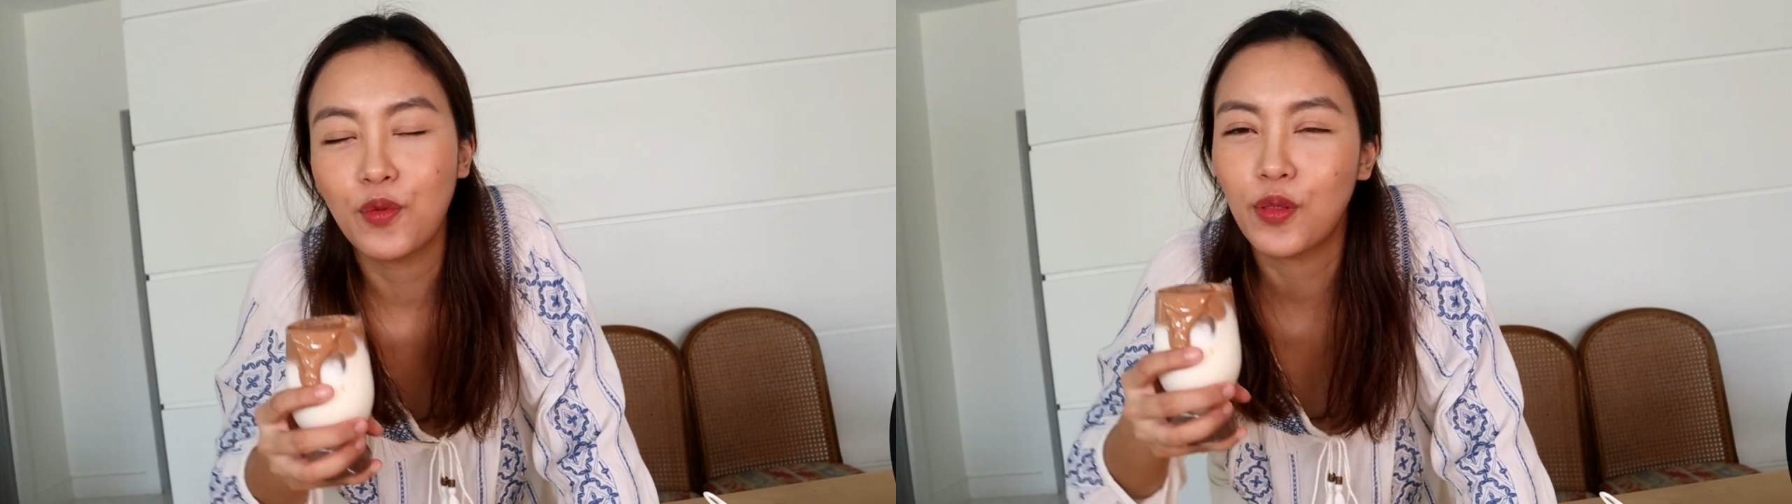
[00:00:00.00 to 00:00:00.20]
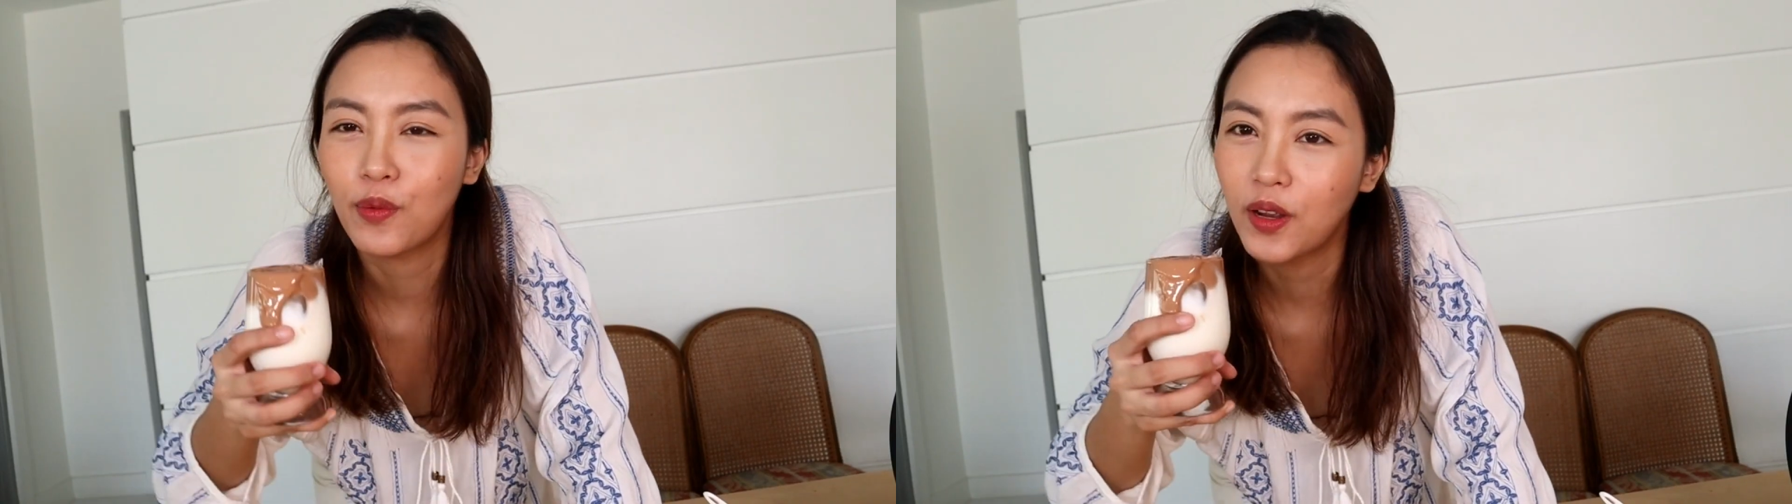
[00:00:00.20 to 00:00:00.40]

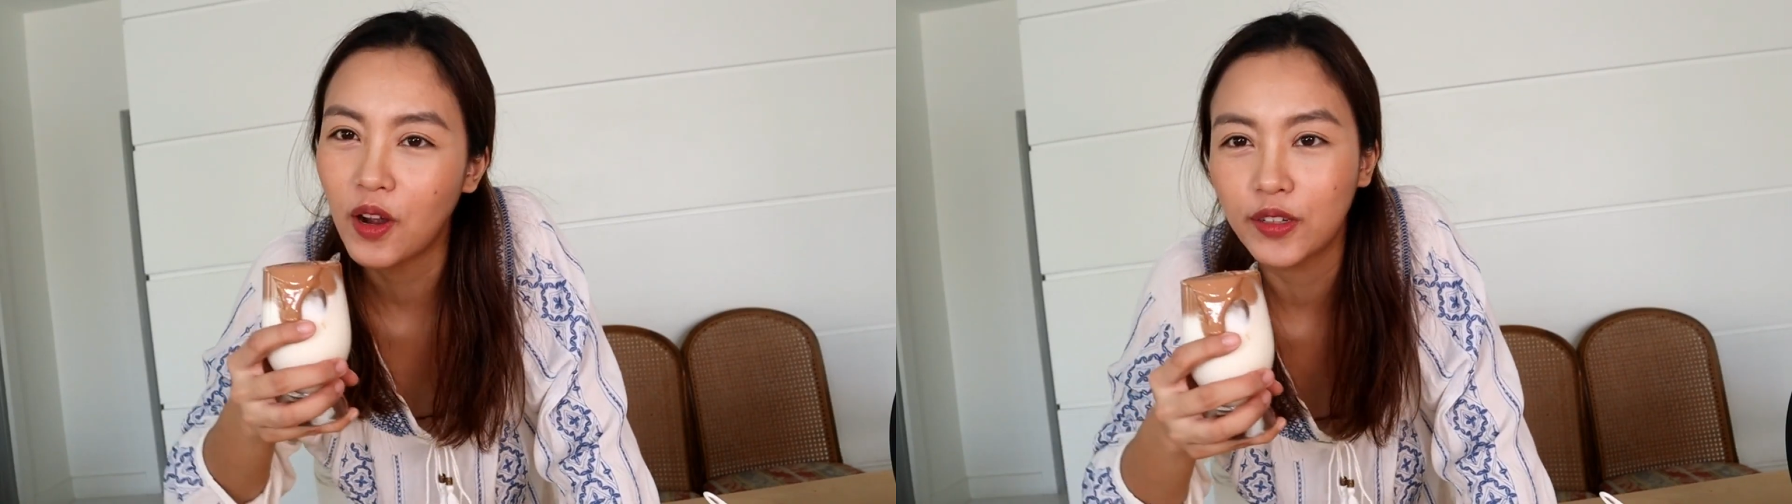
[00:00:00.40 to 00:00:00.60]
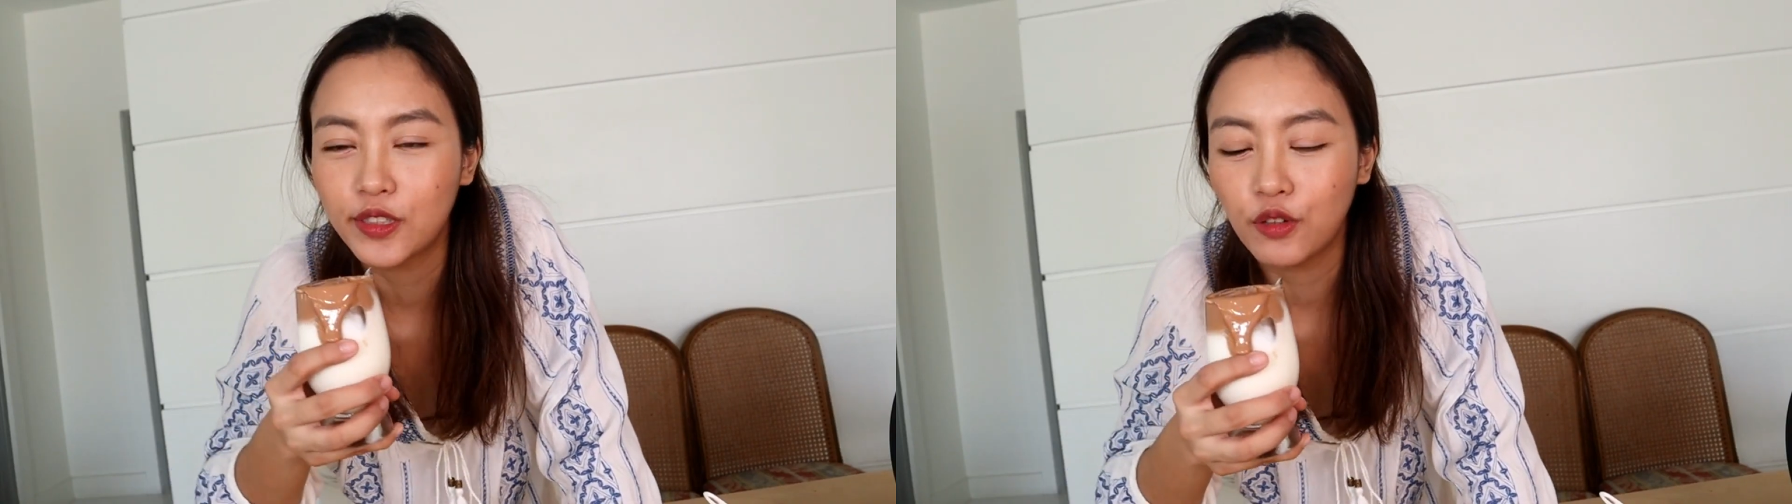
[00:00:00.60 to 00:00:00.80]
with
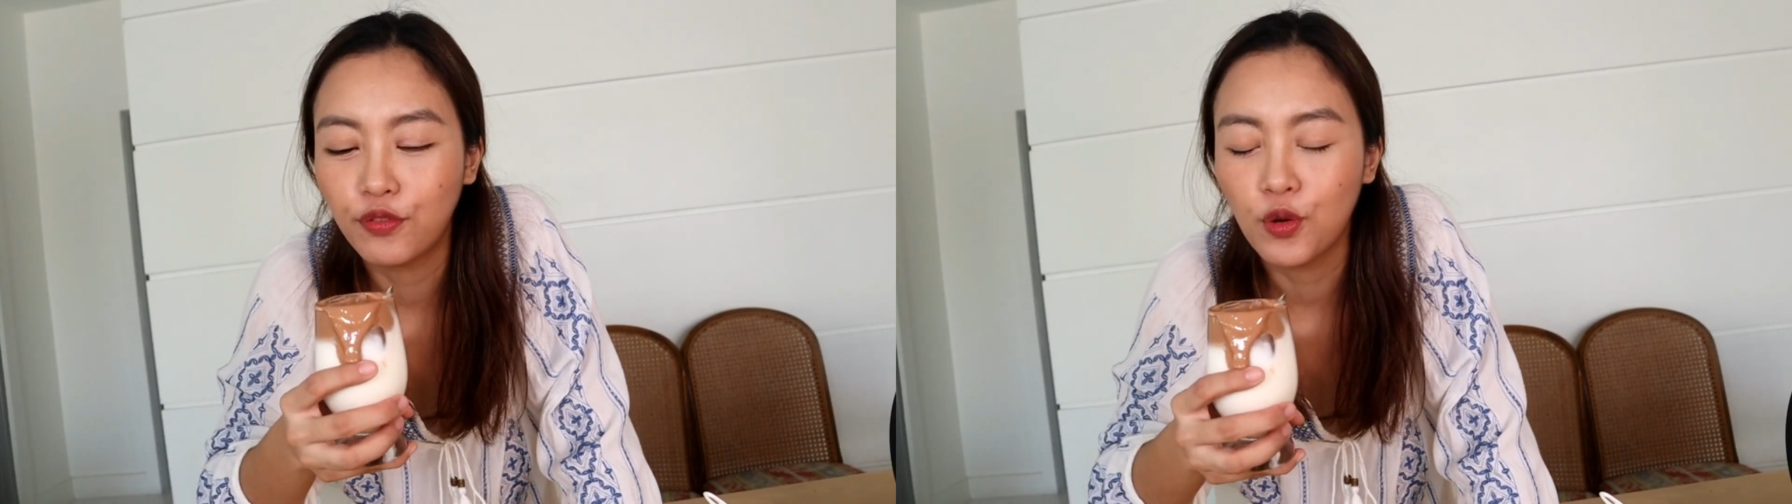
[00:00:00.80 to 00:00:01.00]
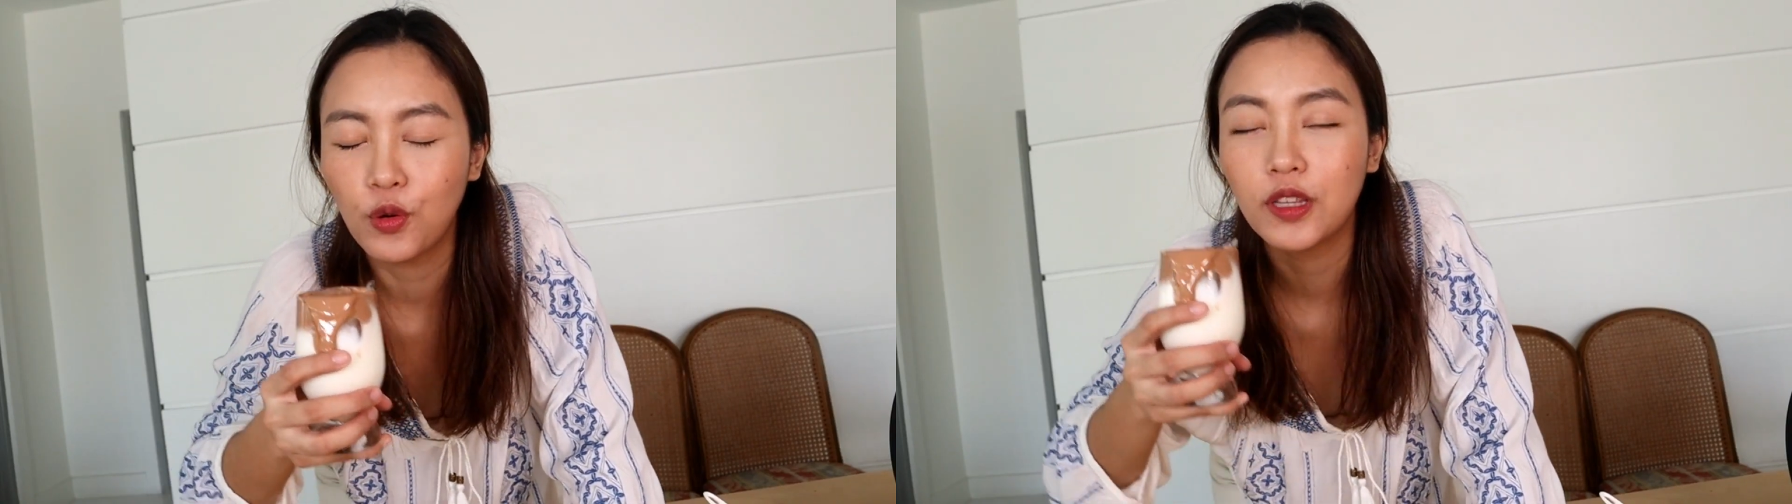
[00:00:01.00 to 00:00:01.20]
regards to
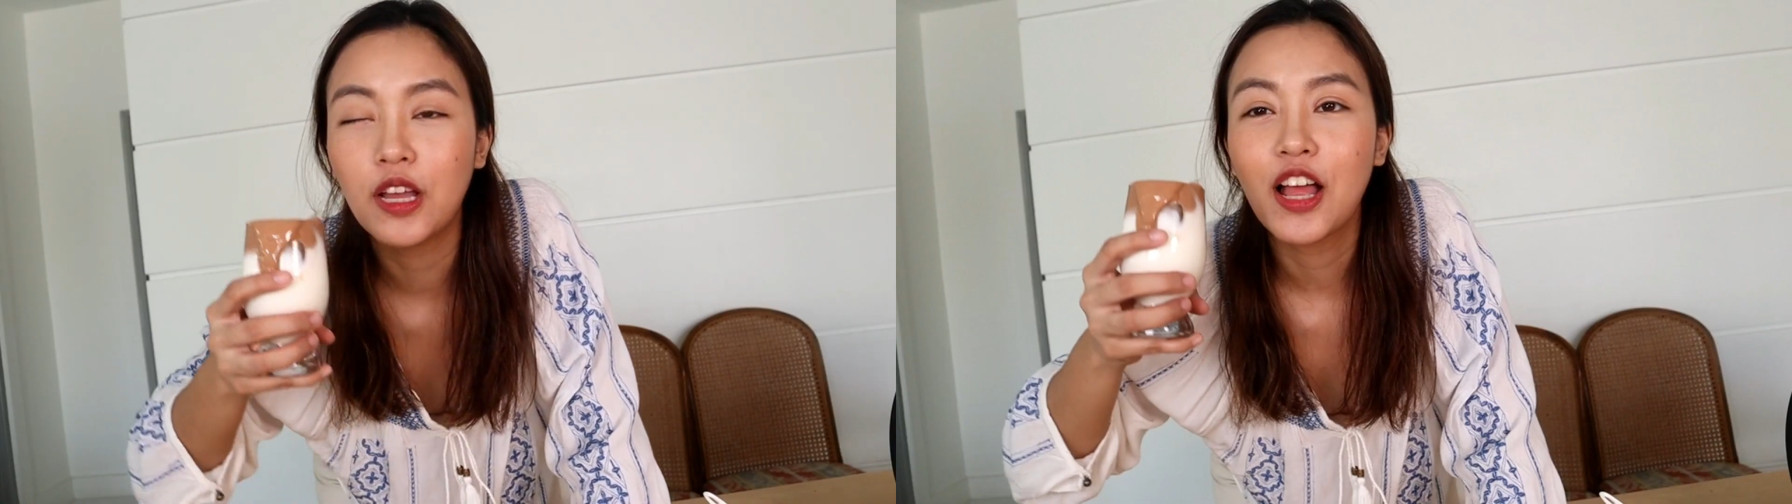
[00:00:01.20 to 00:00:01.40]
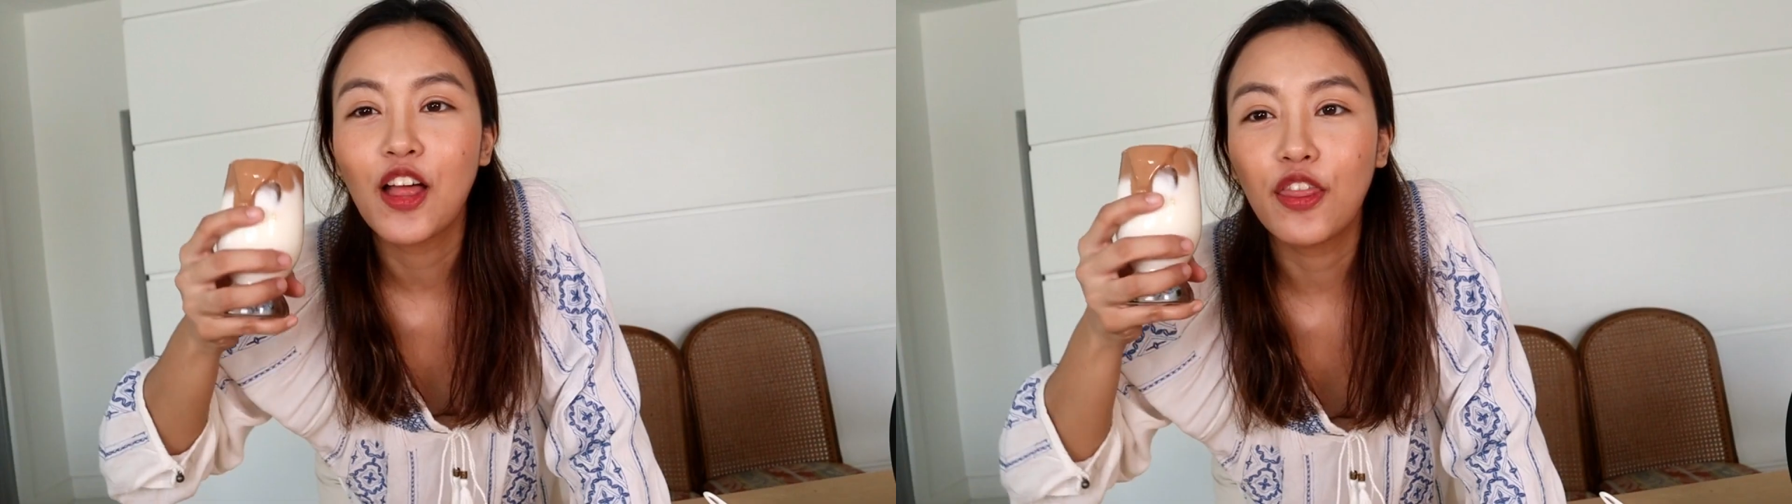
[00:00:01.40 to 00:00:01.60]
food,
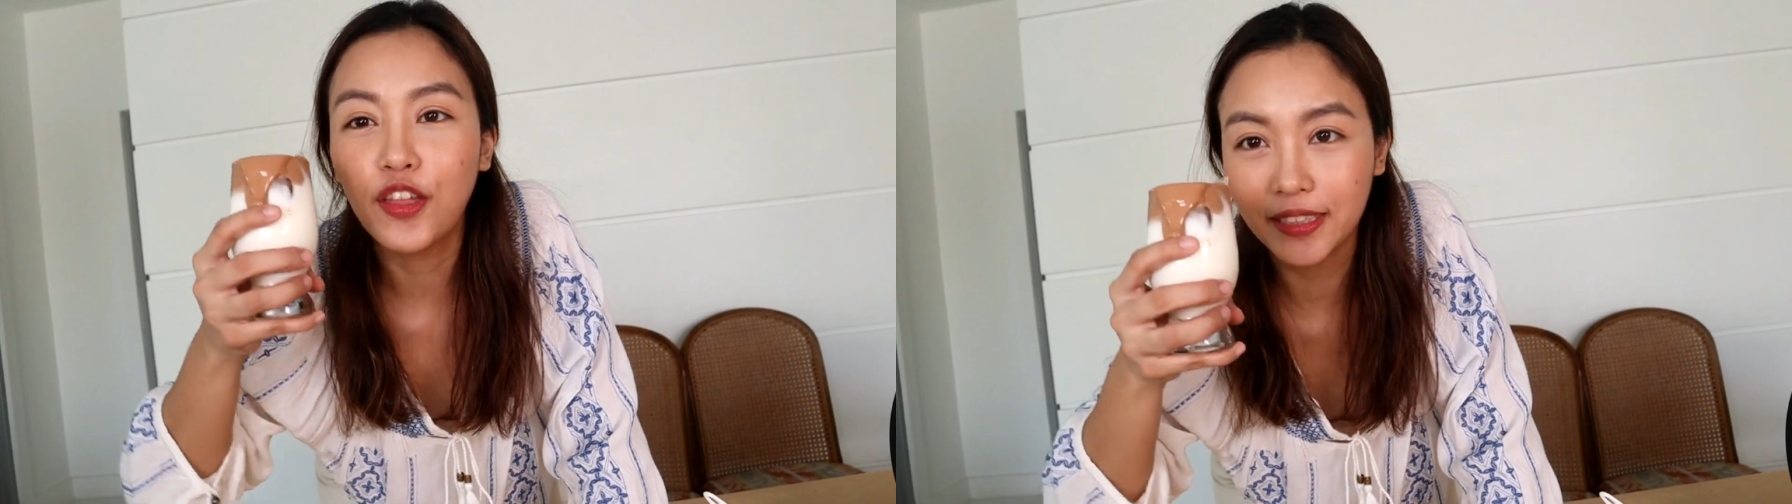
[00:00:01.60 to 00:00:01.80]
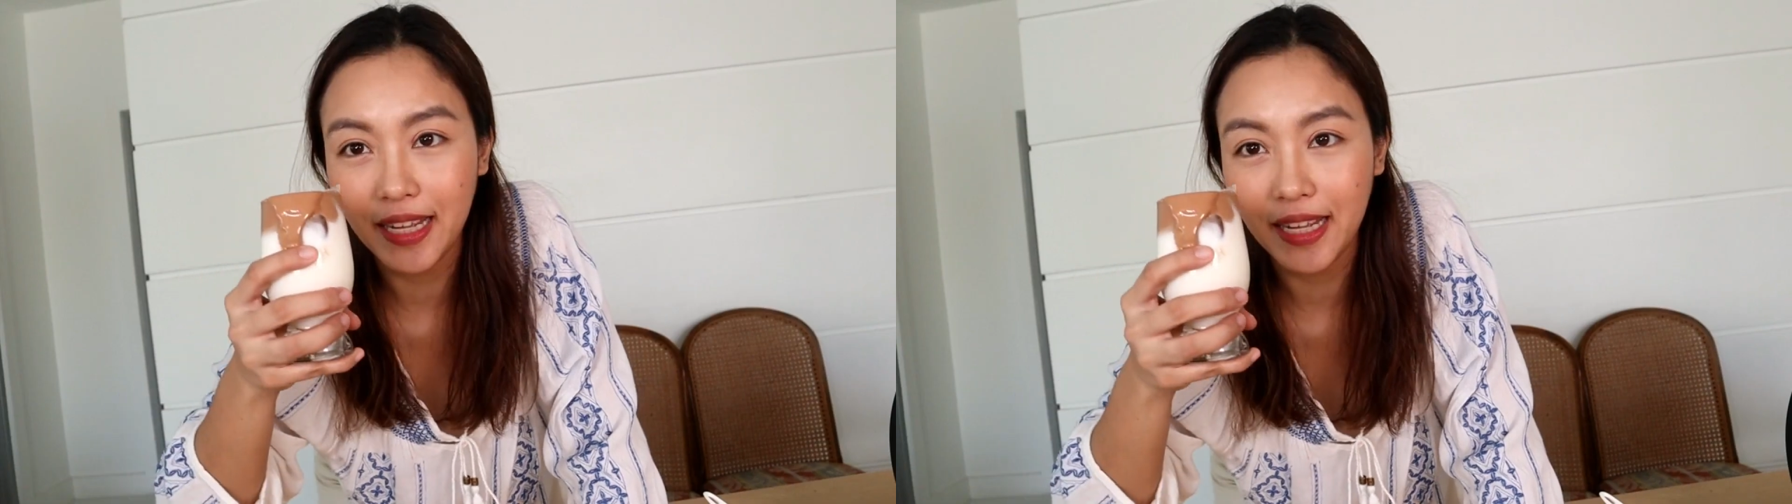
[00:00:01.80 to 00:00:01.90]
the